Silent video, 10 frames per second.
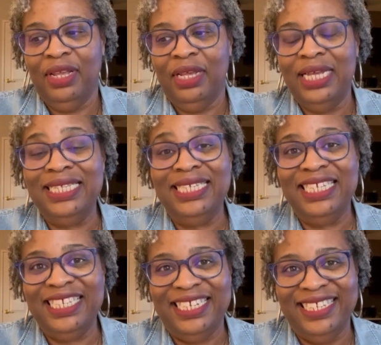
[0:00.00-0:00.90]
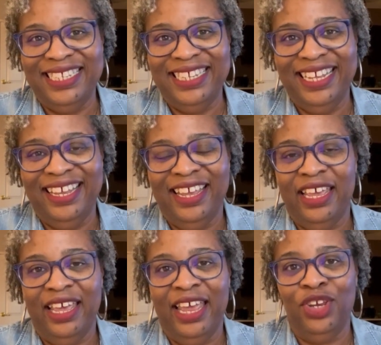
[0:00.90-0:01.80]
consistency
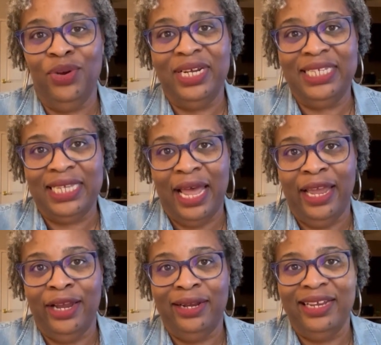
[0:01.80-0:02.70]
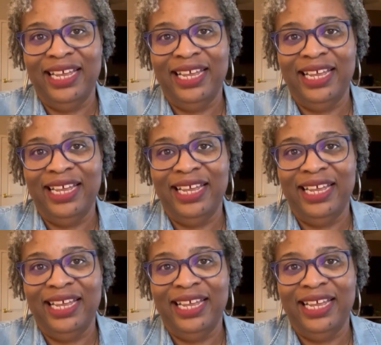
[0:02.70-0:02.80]
and your desire